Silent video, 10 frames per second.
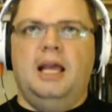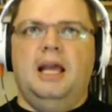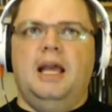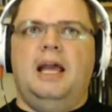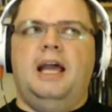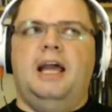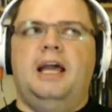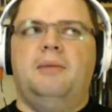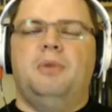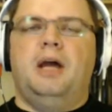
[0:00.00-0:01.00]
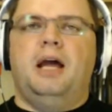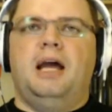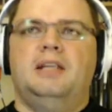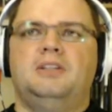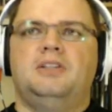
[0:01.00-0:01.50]
And
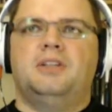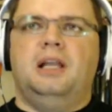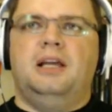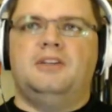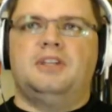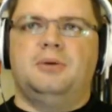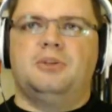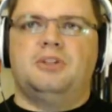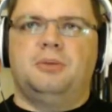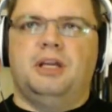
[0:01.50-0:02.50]
the last thing was something